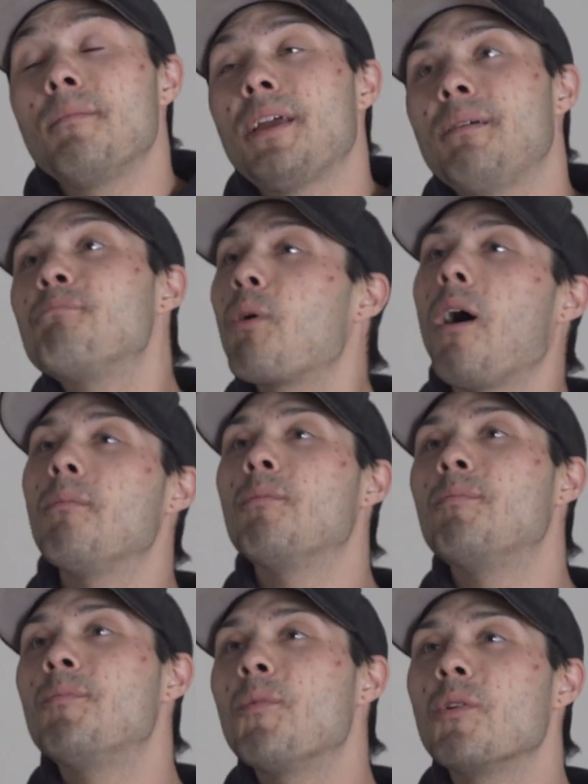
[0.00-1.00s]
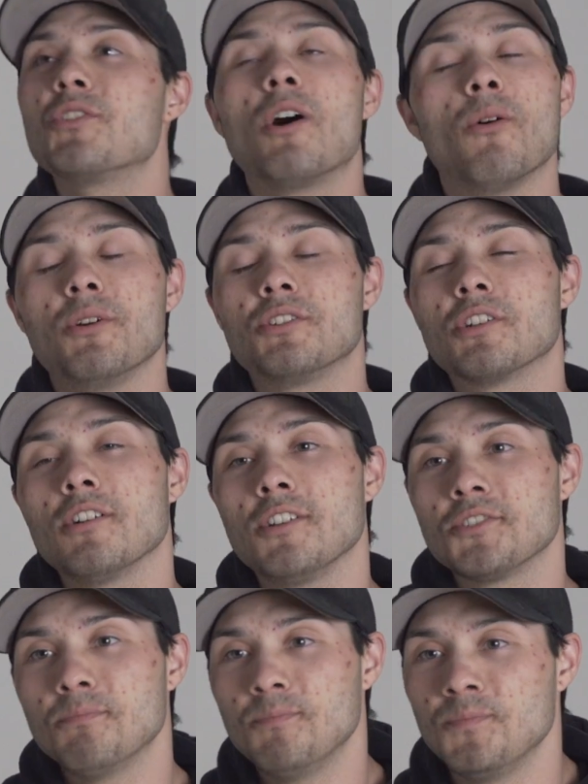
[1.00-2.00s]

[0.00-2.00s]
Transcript: main problem was always girls.